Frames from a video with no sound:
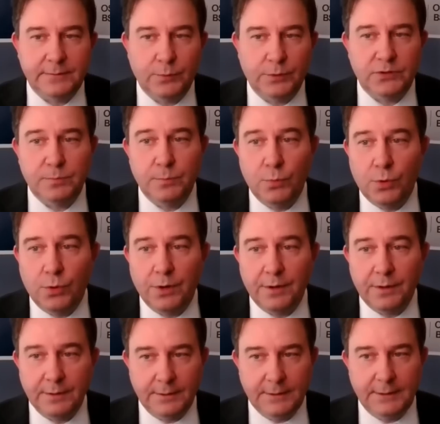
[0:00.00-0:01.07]
What's
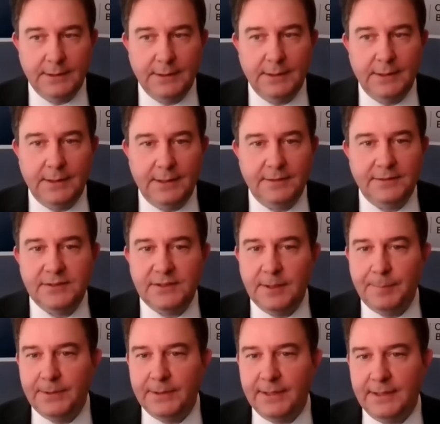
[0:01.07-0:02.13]
more, it
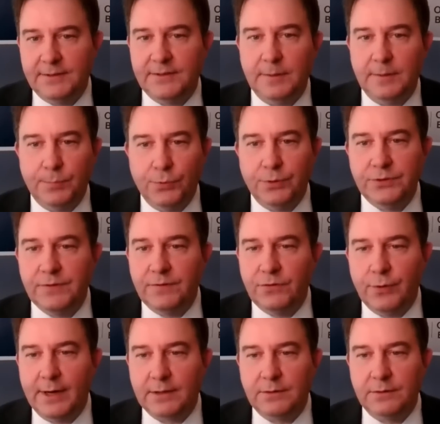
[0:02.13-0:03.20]
stipulates that boards of
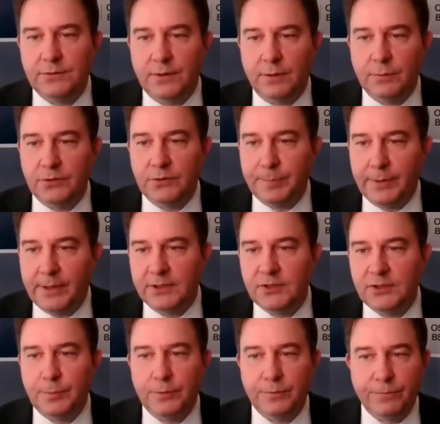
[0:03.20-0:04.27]
directors are
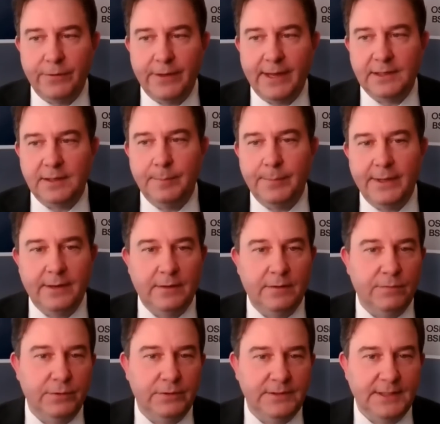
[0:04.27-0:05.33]
responsible for that
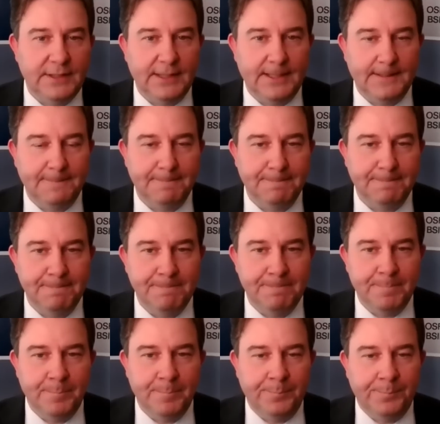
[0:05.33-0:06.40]
competitive risk-taking.
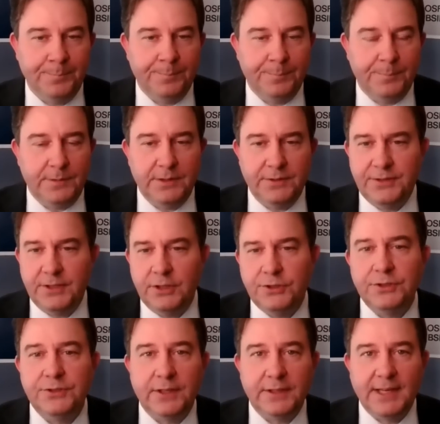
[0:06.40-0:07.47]

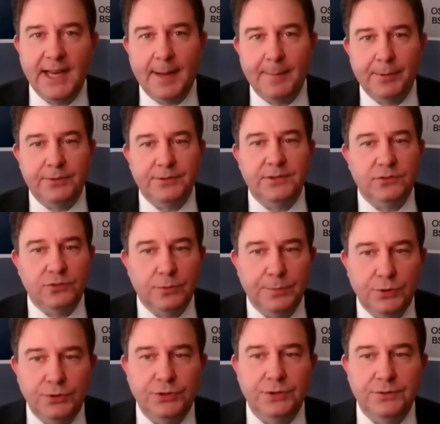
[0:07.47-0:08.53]
Decisions on capital
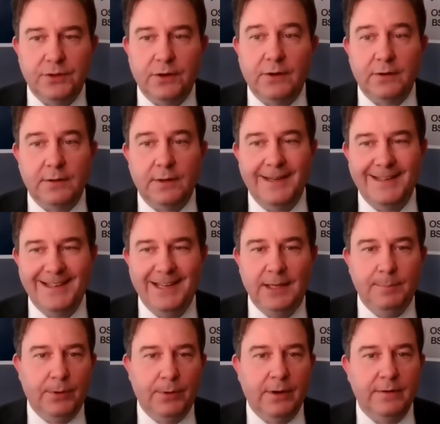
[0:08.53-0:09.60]
distributions are a key
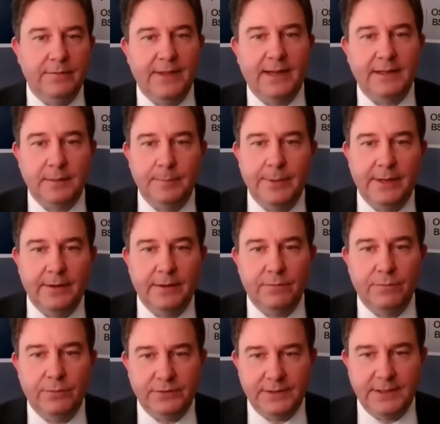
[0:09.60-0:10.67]
part of that competitive
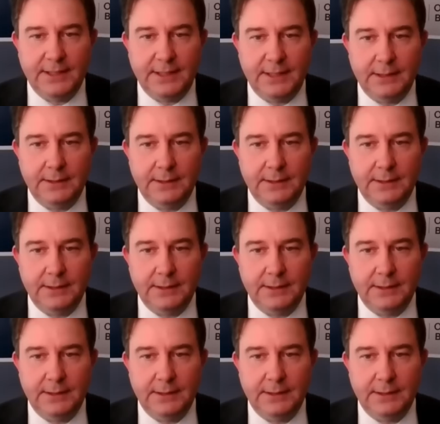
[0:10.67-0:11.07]
risk-taking.